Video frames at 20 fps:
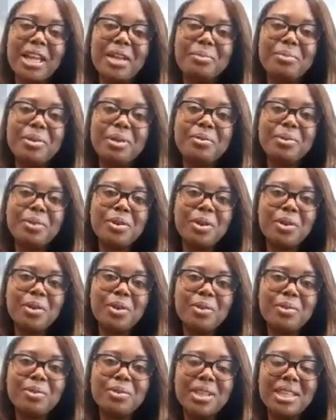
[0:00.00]
And people don't
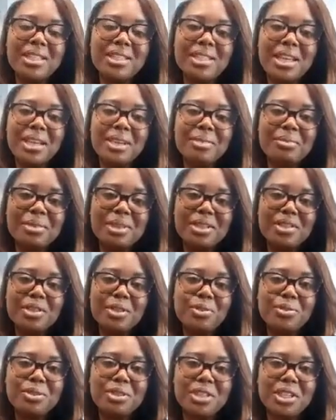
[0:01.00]
know they take me
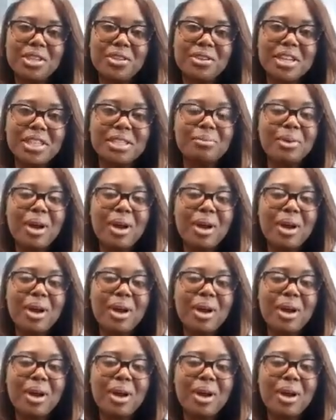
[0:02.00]
so serious,